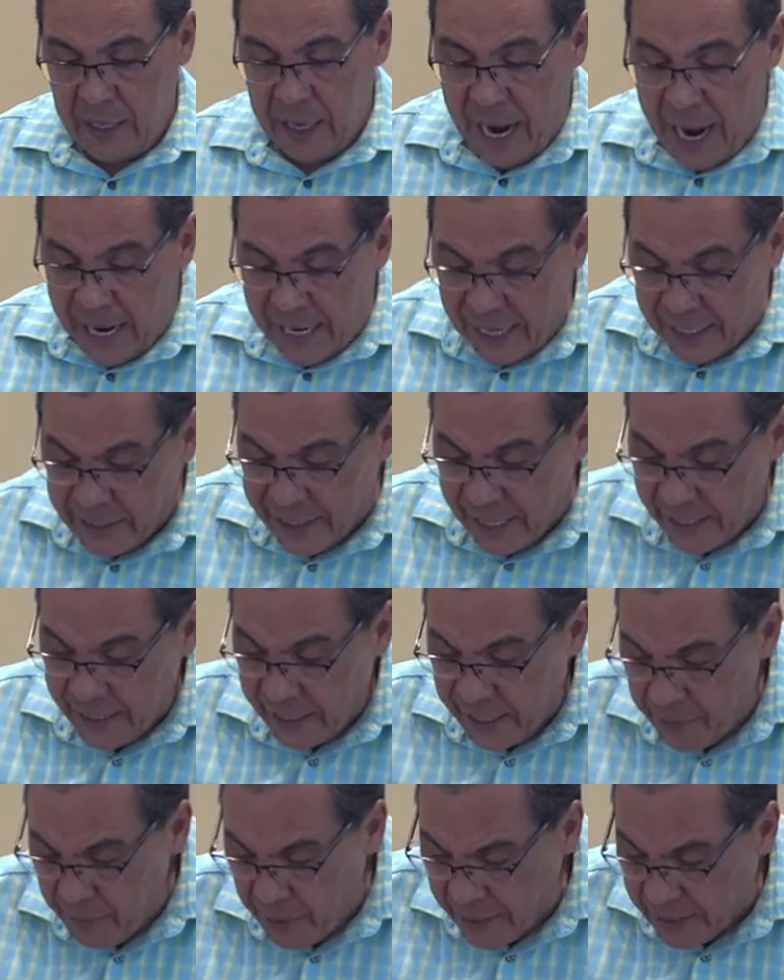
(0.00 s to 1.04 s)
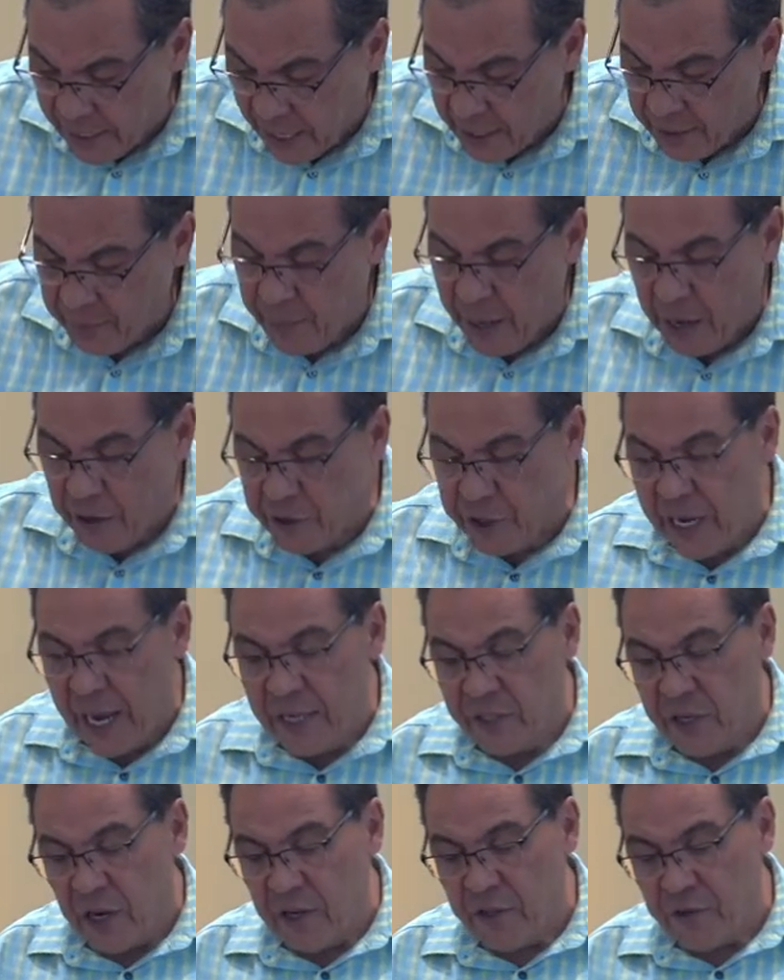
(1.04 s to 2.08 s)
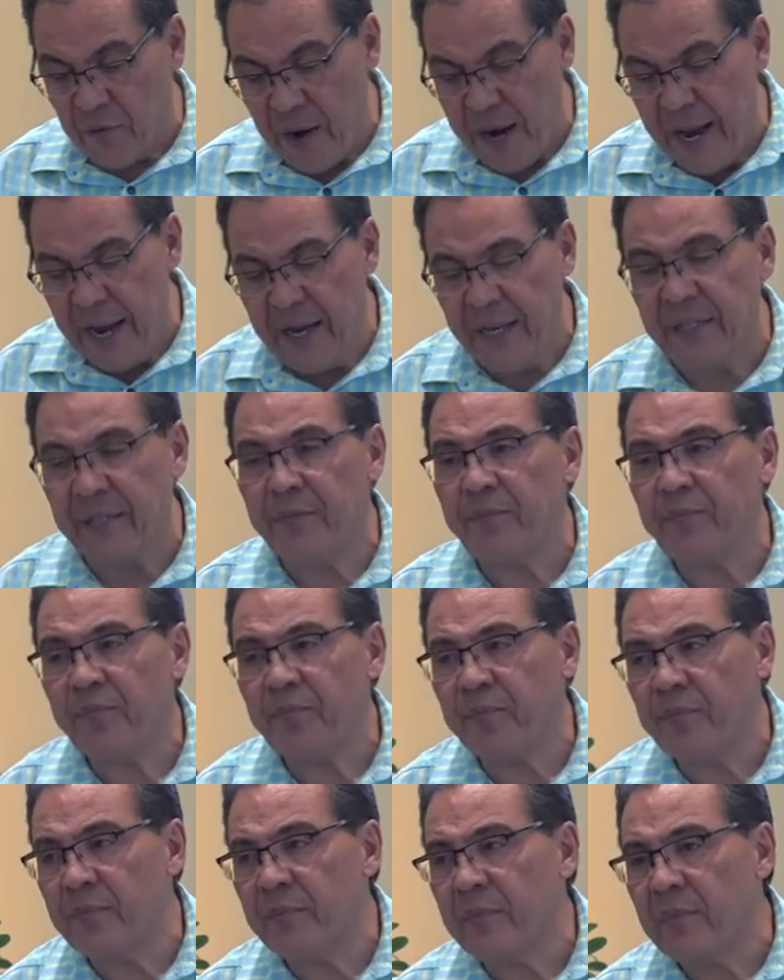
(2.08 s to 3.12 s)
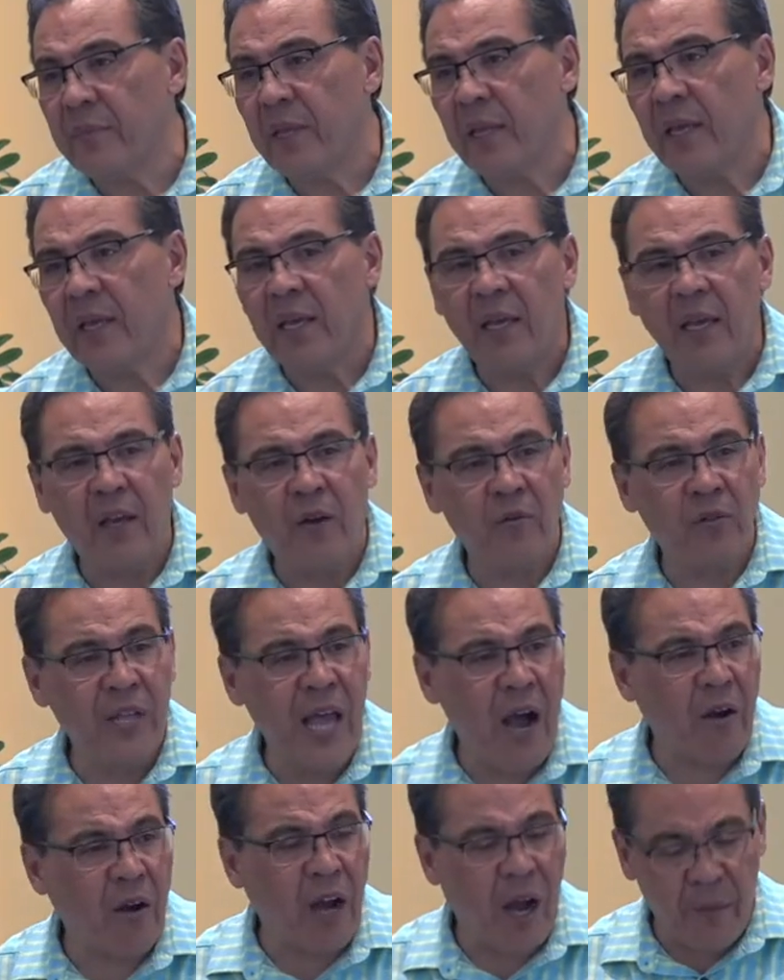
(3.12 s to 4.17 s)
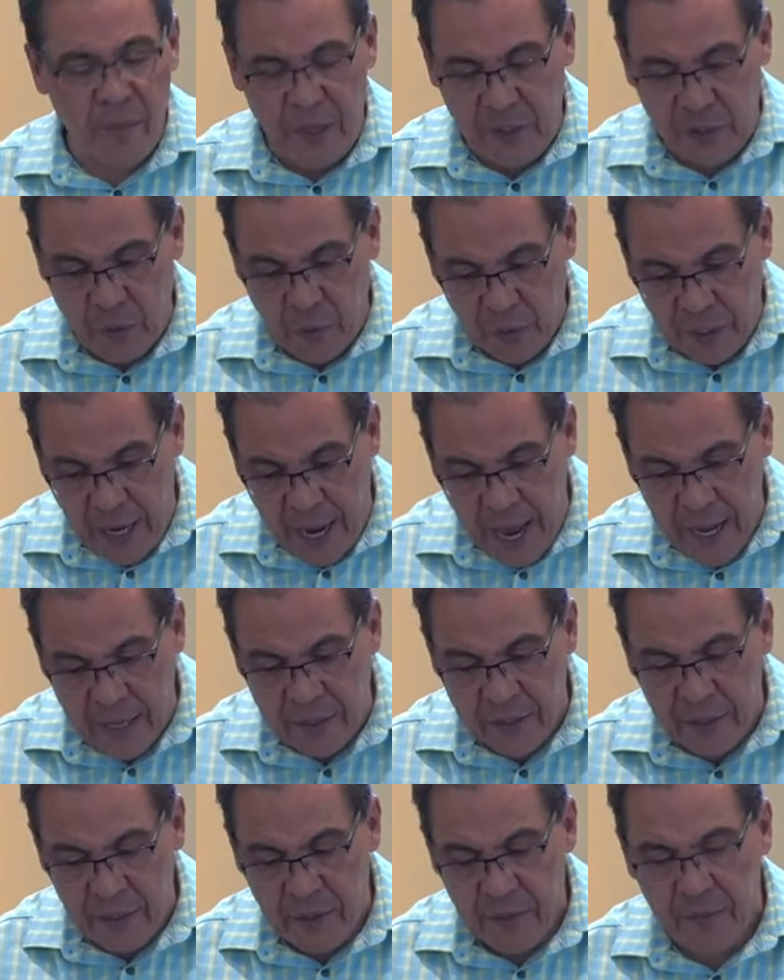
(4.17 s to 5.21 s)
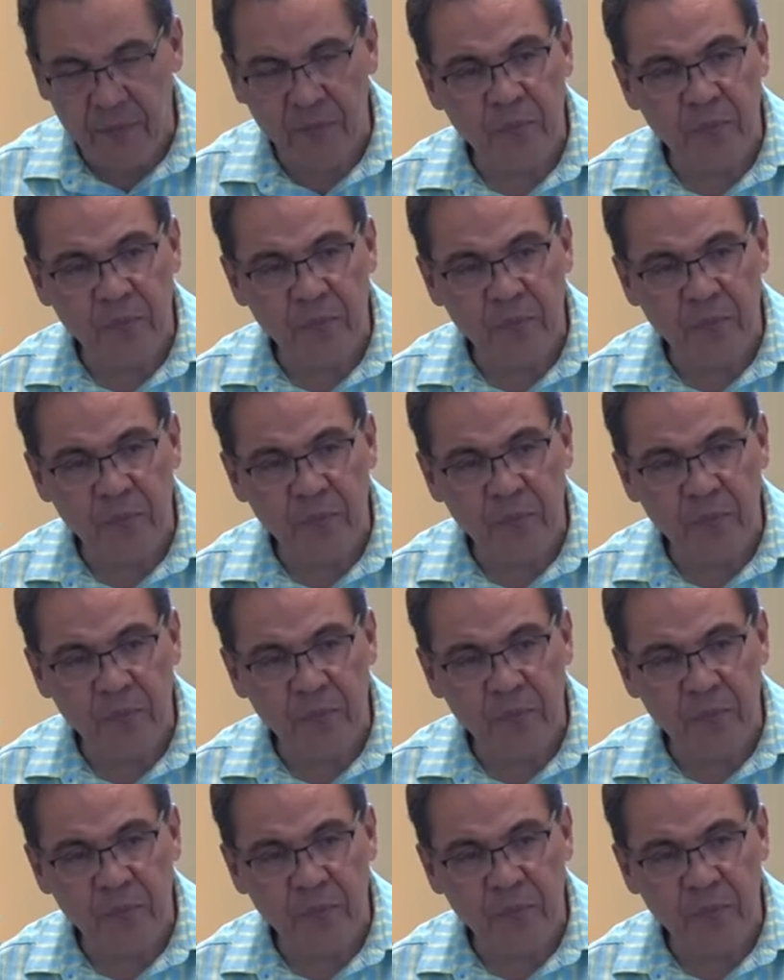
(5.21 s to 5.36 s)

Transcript: God had set limits on Belshazzar's reign. It was now coming to an end.